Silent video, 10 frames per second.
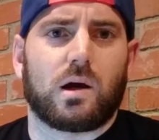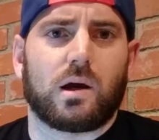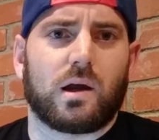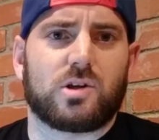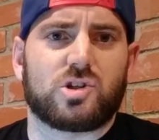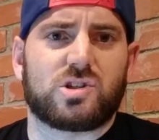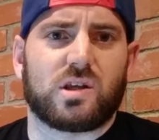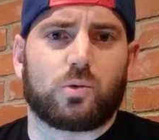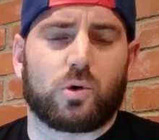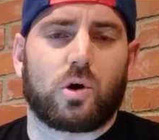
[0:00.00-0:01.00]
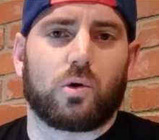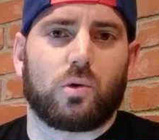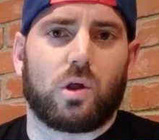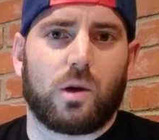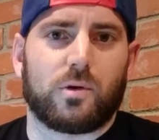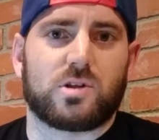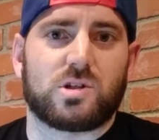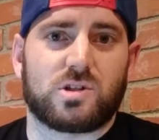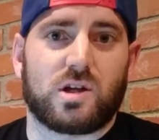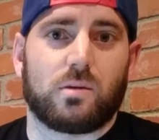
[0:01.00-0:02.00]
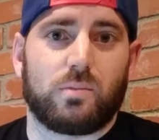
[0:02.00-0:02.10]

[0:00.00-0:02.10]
I just think Ricardo Lamas is going to